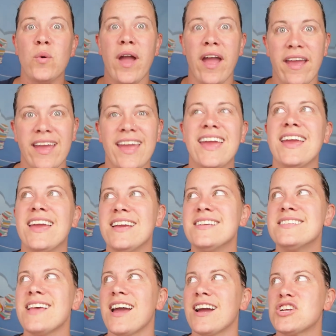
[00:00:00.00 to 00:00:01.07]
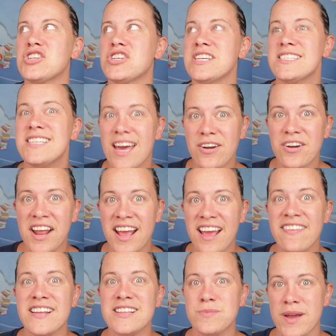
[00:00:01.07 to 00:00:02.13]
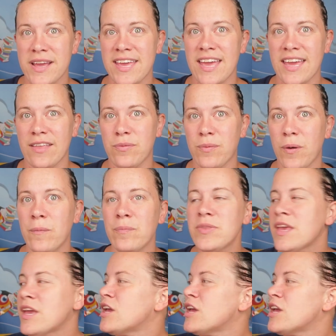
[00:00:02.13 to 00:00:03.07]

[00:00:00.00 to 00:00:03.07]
okay, it is actually Saturday, and that's why I can't get through.